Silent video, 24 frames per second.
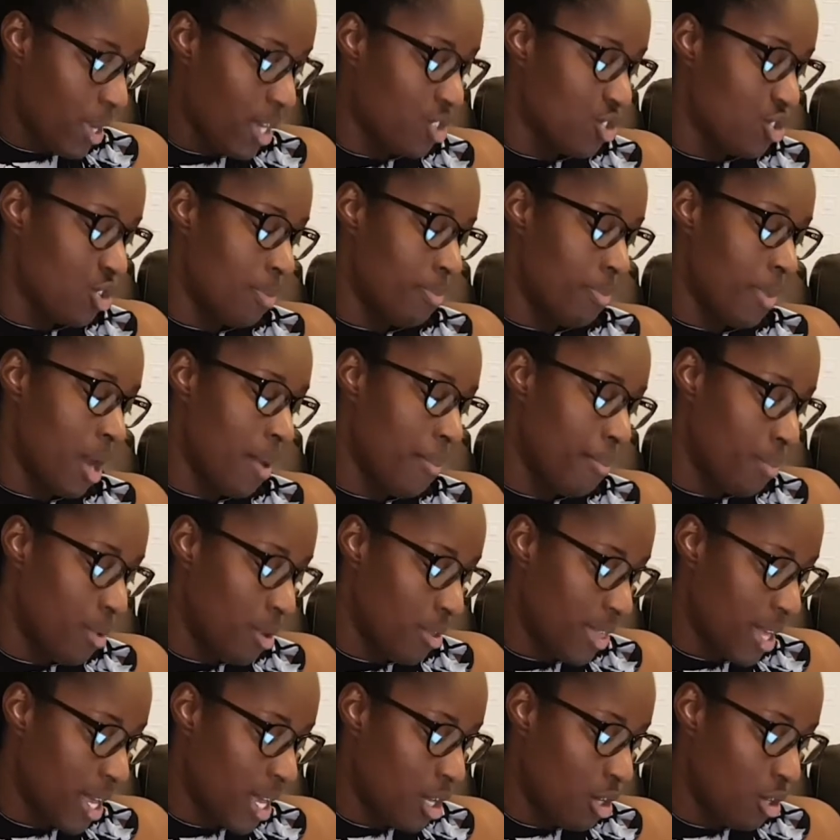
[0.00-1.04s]
question, my
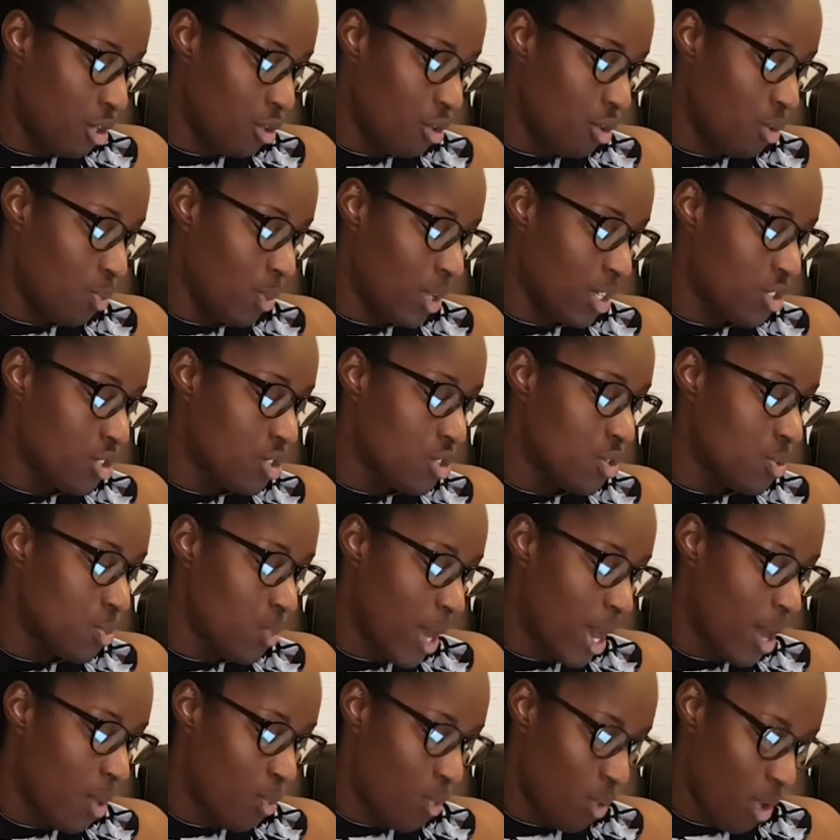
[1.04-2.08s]
mother-in-law wants to
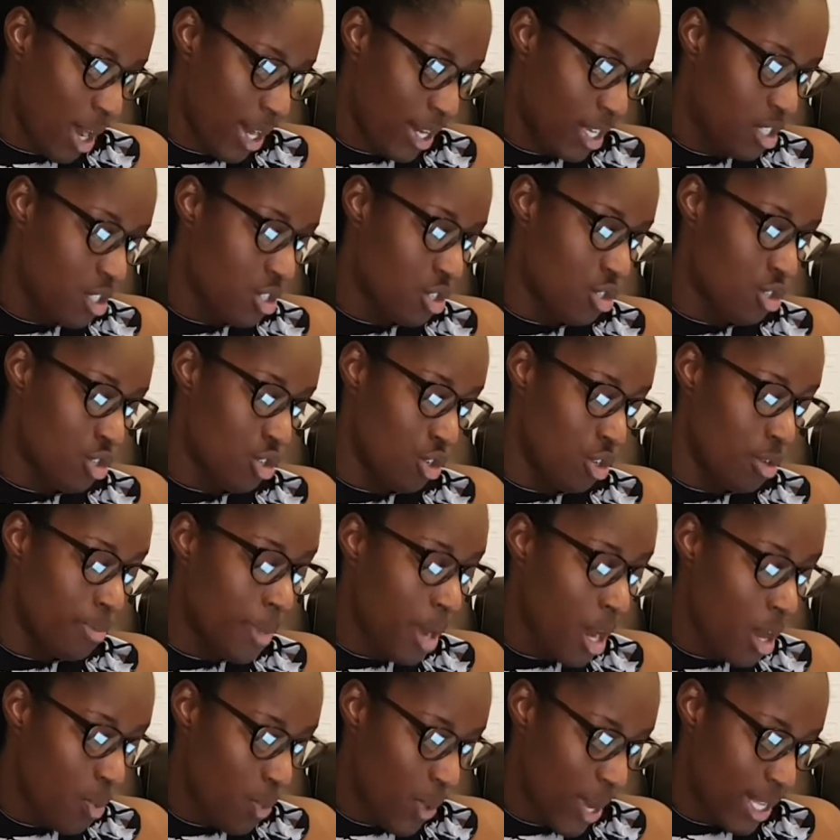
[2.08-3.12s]
wear white to
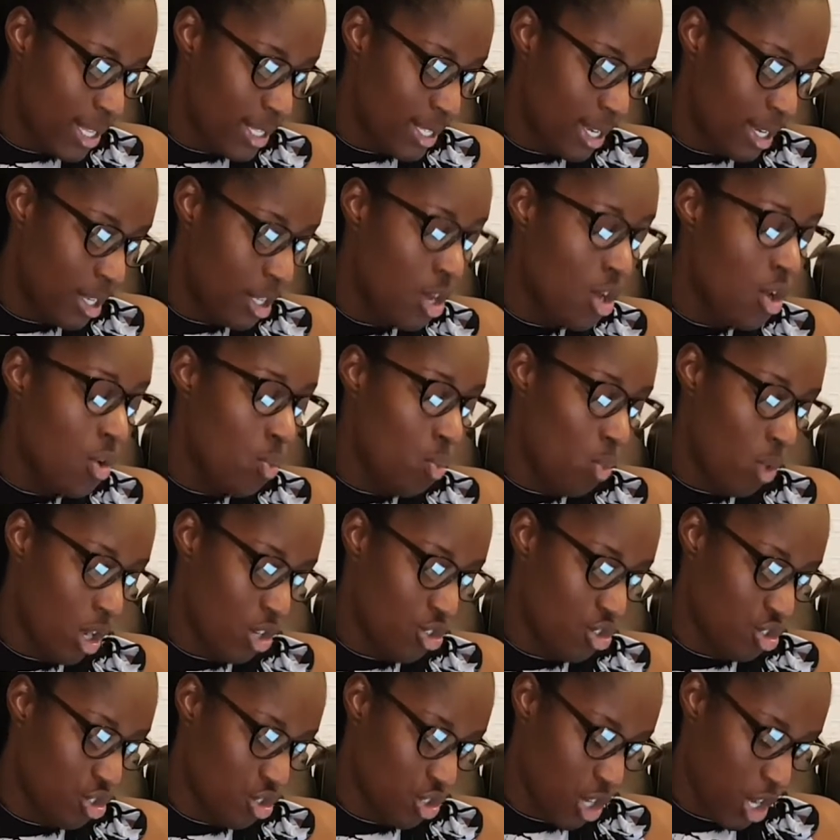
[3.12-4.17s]
my wedding. What
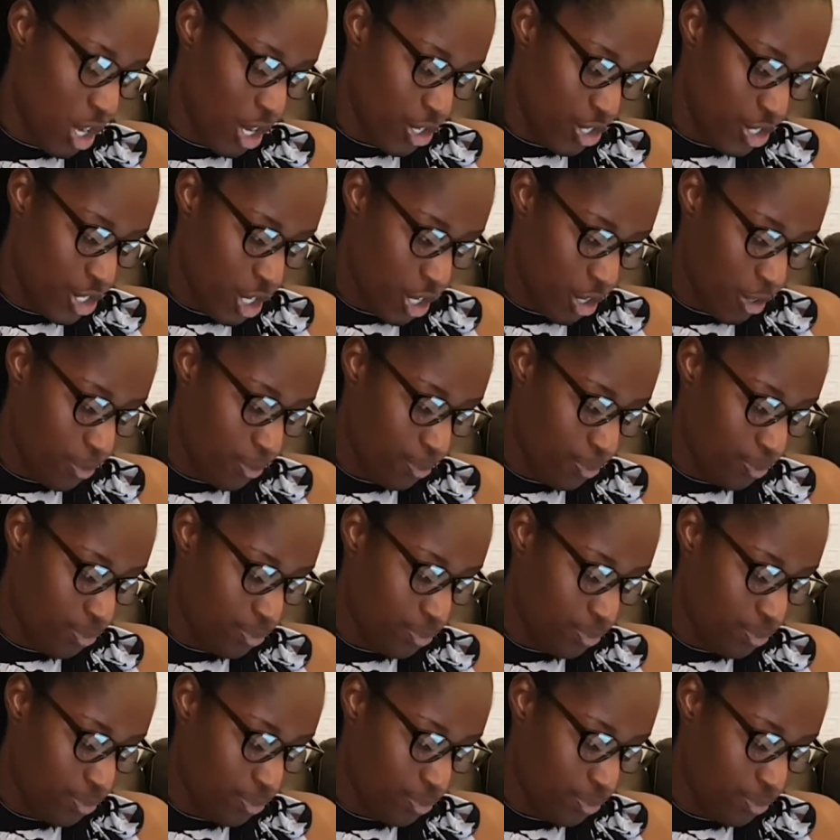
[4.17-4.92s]
should I do?